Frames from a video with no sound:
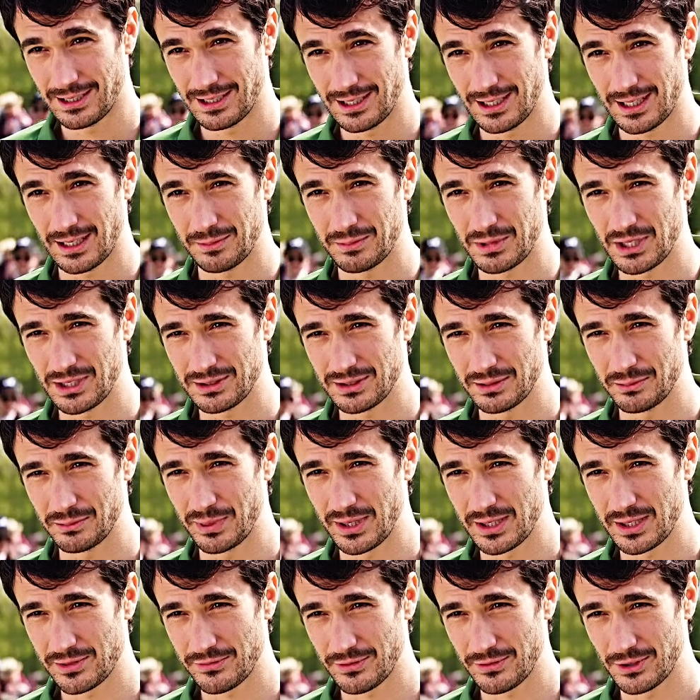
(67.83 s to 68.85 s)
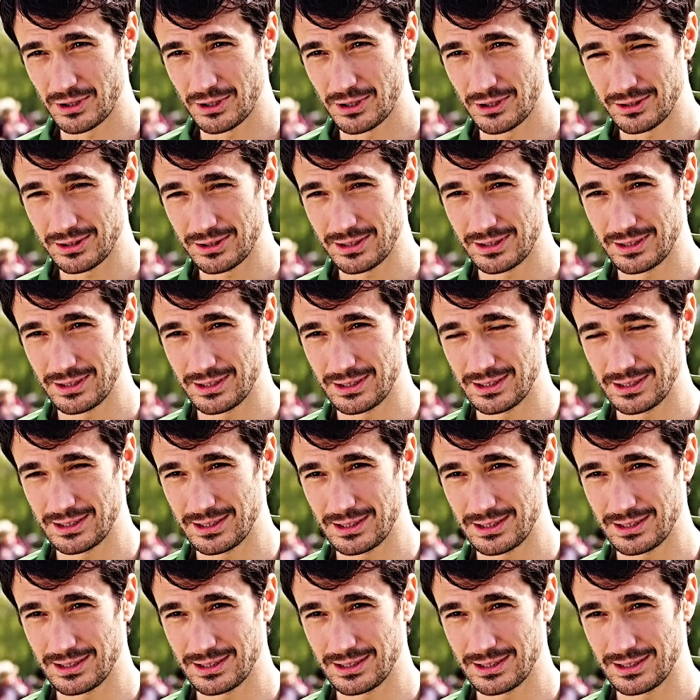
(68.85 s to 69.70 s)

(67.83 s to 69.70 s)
I'm not in Paris for long.